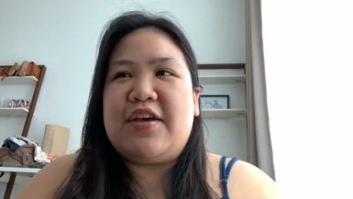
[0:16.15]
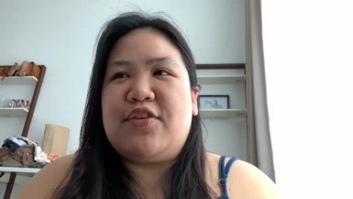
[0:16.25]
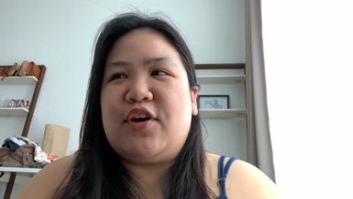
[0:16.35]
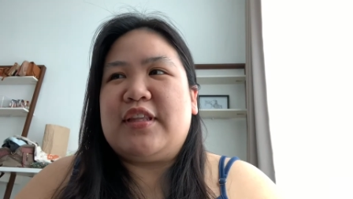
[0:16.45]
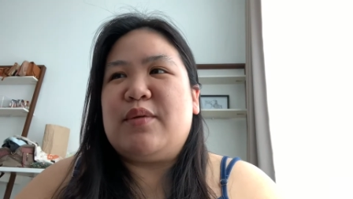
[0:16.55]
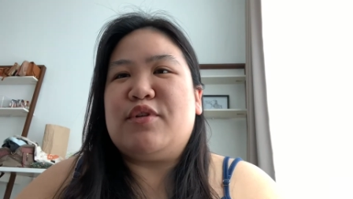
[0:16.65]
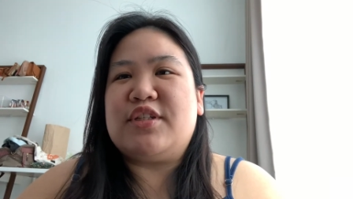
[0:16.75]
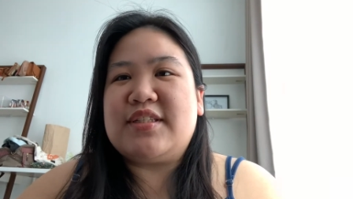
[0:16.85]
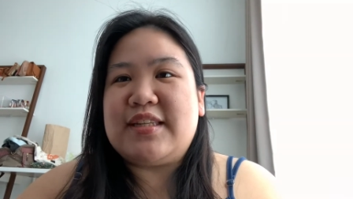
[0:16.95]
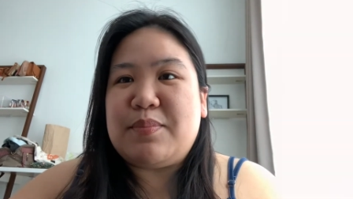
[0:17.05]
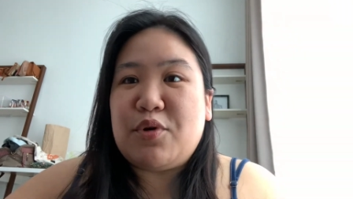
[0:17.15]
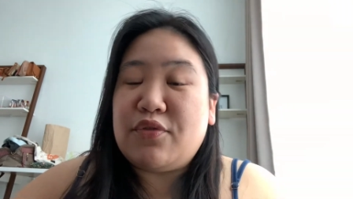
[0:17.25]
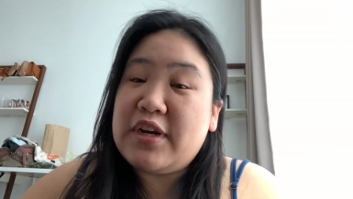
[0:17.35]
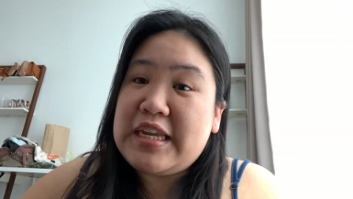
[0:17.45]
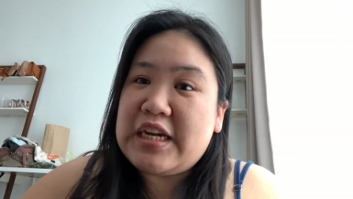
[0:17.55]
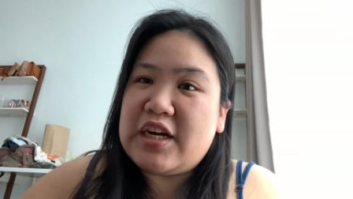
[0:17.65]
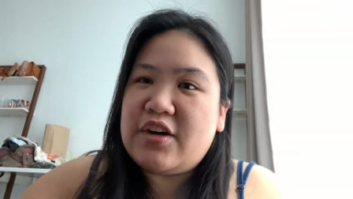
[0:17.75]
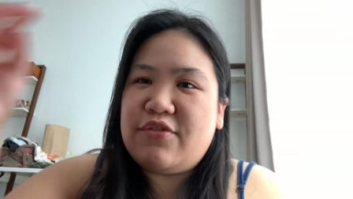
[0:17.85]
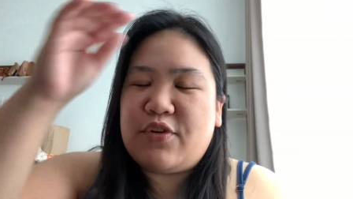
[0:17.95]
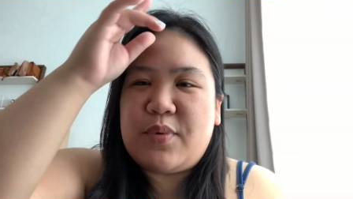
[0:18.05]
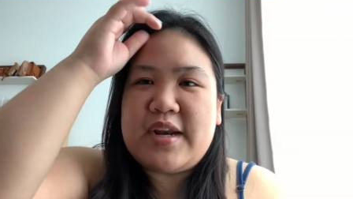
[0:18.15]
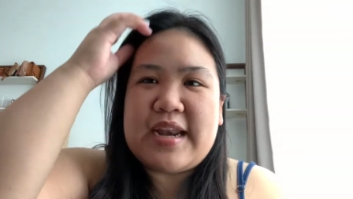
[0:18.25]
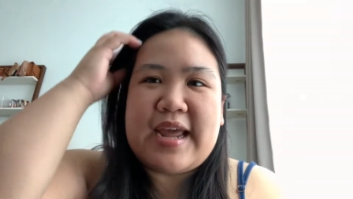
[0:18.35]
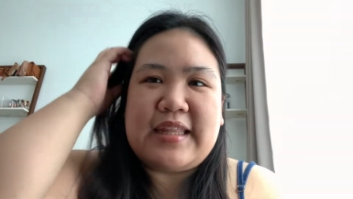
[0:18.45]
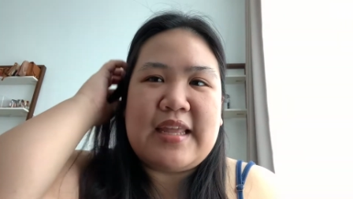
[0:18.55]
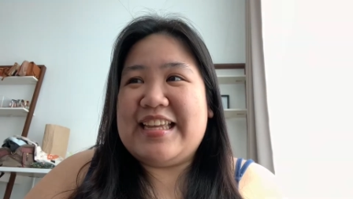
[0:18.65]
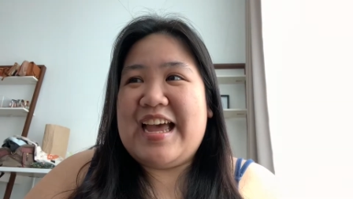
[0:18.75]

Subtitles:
thought I would just sleep over here for one night.